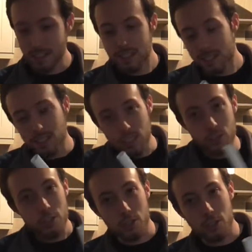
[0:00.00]
and this is
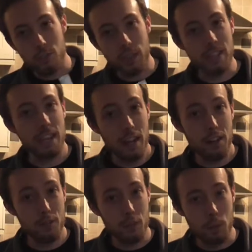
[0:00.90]
literally just to make the
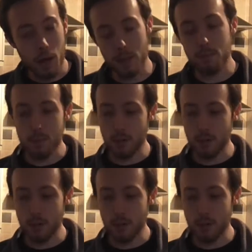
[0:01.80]
end of the pipe.